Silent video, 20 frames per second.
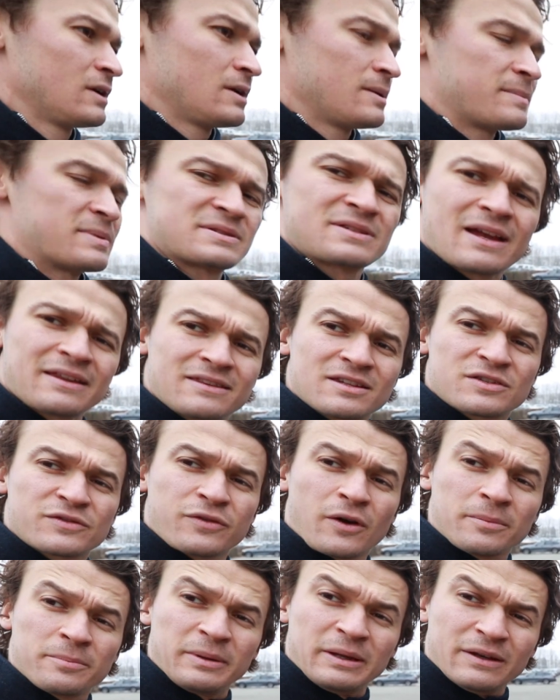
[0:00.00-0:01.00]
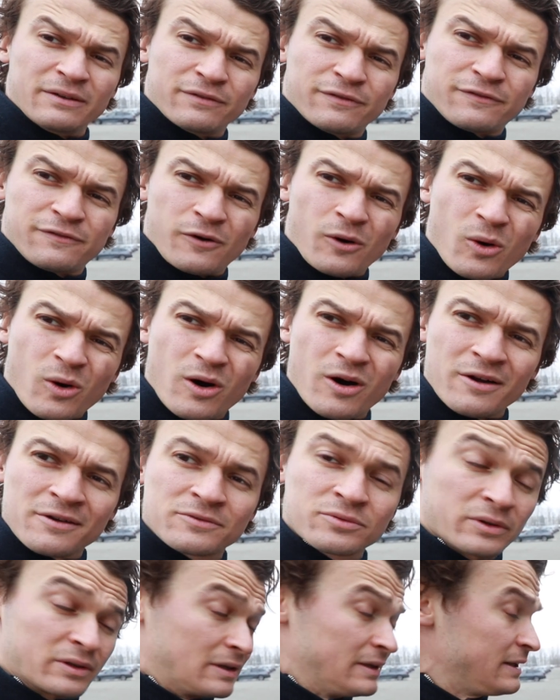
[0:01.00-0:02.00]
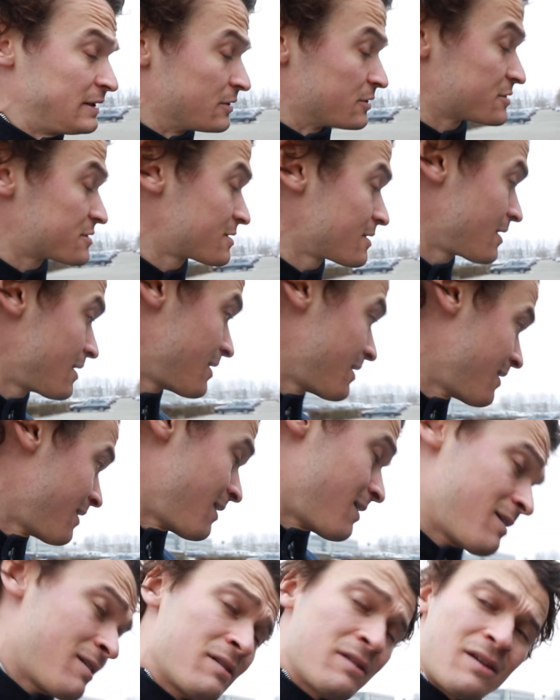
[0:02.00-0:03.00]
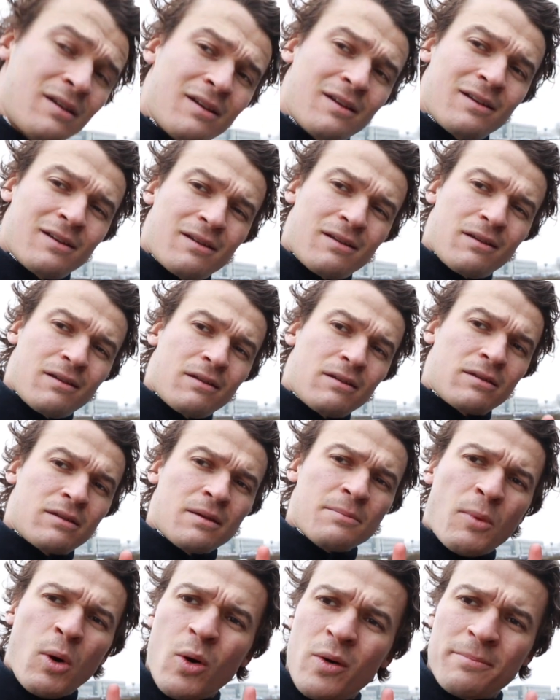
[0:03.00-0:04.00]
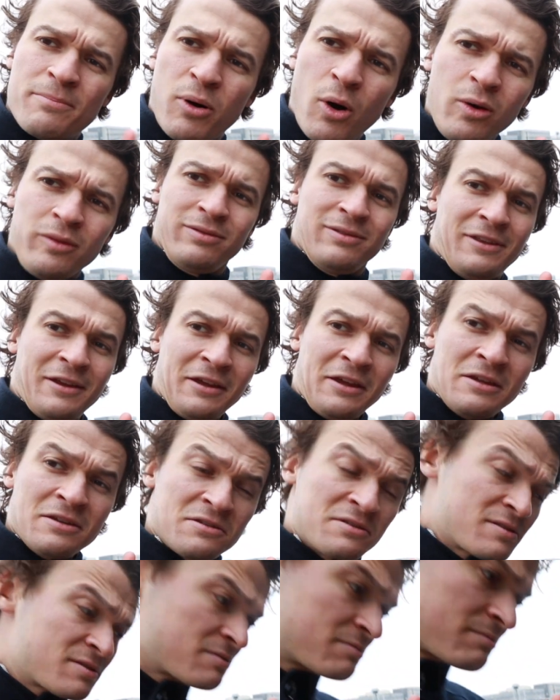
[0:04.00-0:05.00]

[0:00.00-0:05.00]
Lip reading: Besides this trunk being 400 liters, the more important thing is,